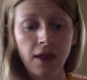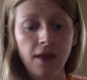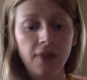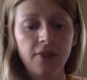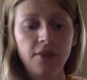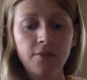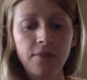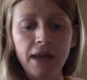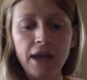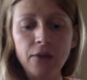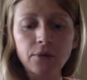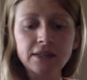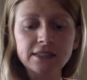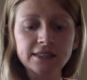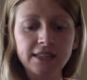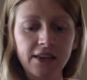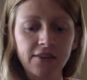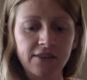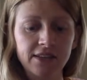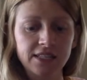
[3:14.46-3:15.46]
The bed was
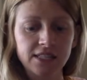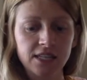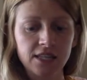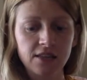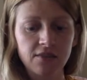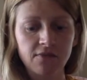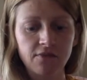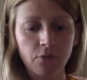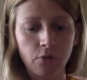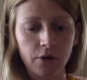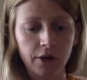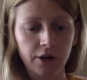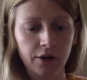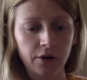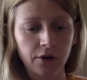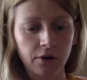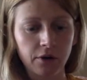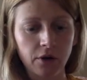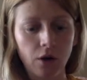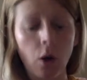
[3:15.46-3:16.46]
given to the
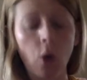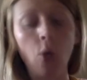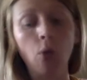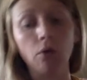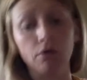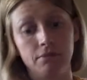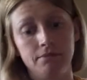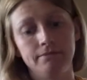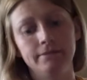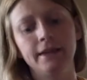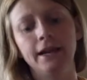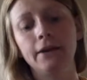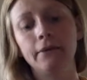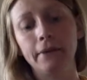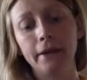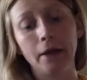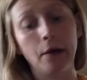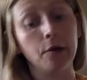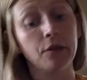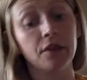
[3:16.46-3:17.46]
4-year-old,
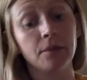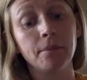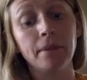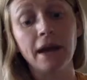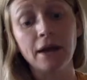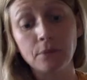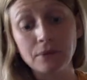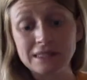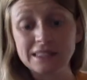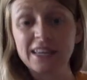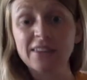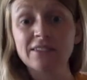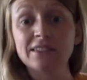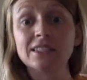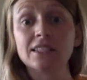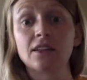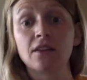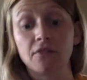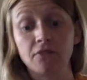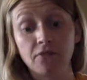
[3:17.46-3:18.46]
the bed was given
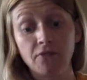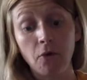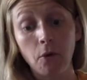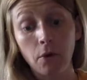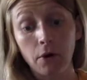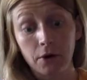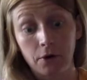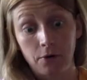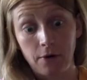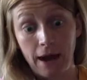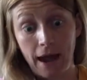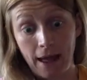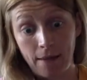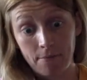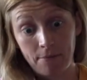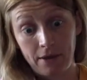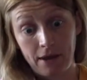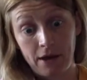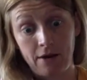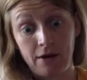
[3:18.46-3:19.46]
to the 4
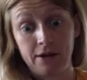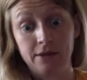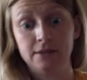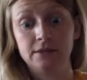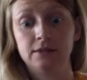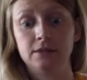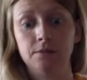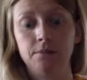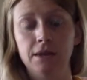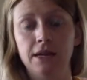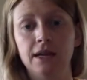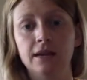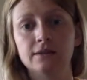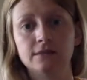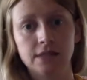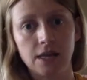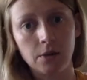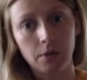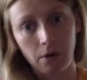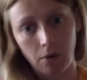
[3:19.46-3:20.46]
grandparents because
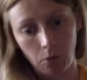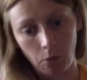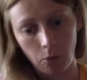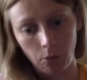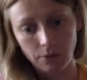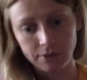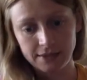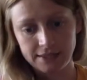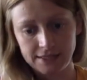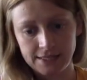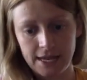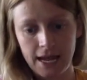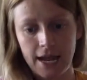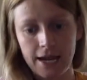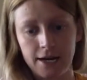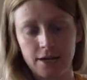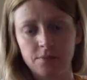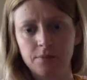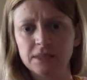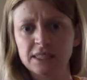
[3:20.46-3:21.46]
they were old and
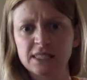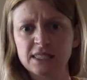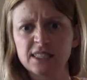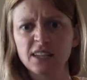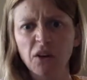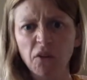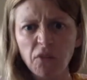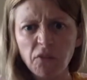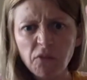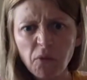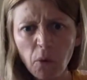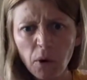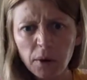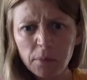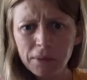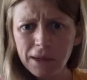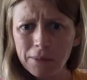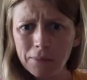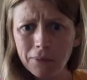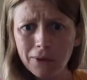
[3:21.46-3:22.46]
tired, but still 4
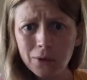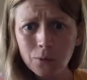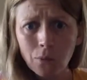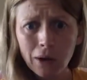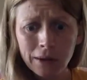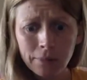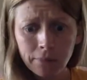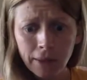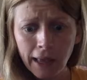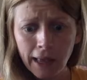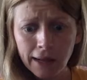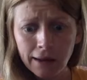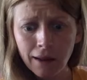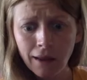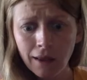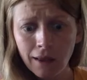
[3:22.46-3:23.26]
people in 1 bed?